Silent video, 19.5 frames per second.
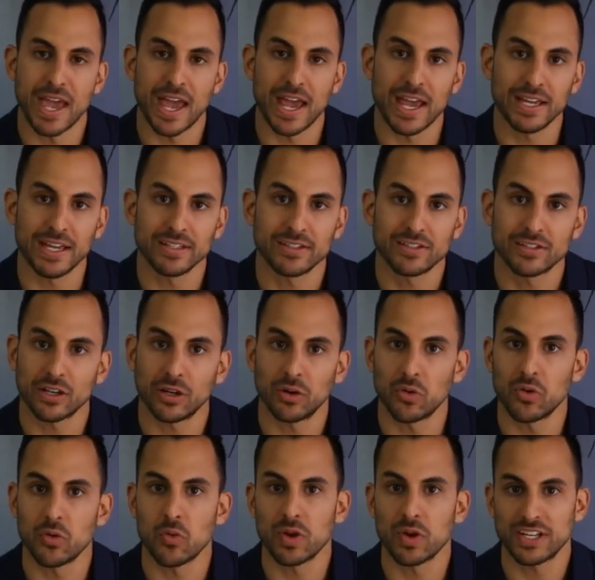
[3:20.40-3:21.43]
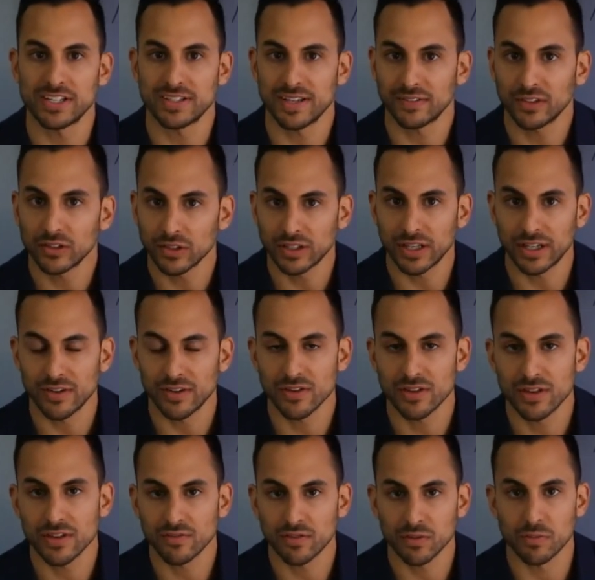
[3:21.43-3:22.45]
And so we just have to look at
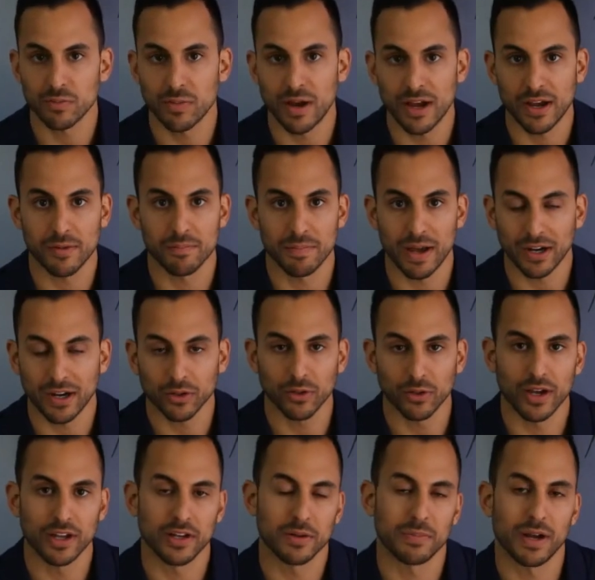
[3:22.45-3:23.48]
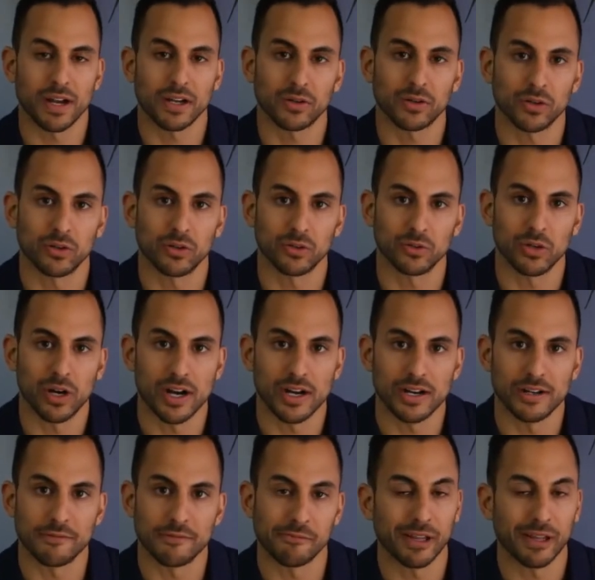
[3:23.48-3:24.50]
everything from a macro and a micro
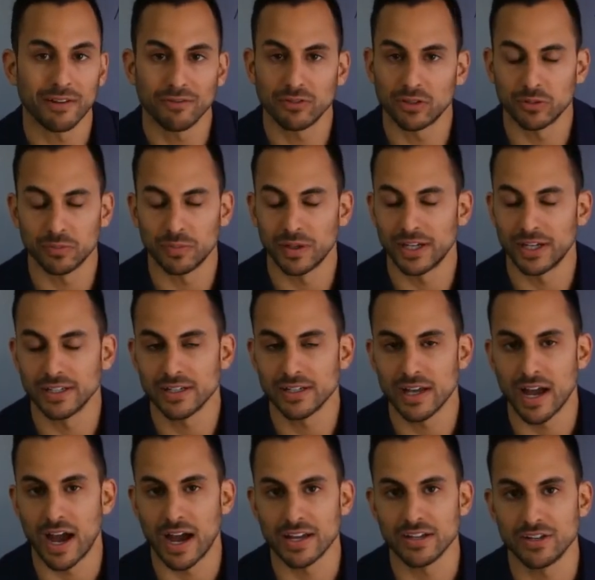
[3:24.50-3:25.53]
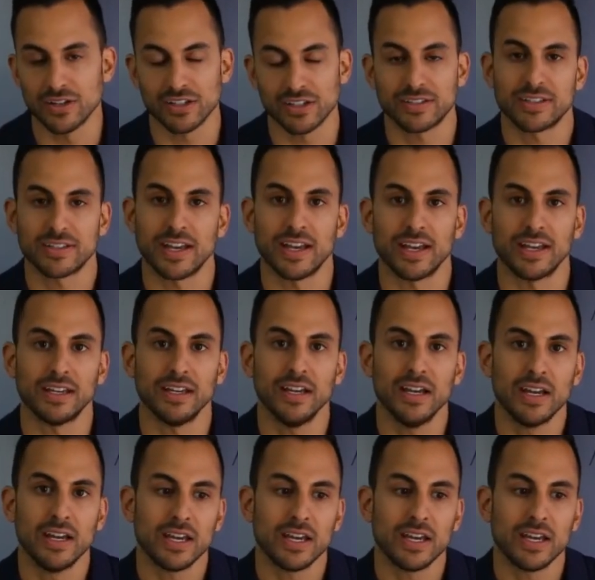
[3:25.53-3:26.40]
level. But I just say,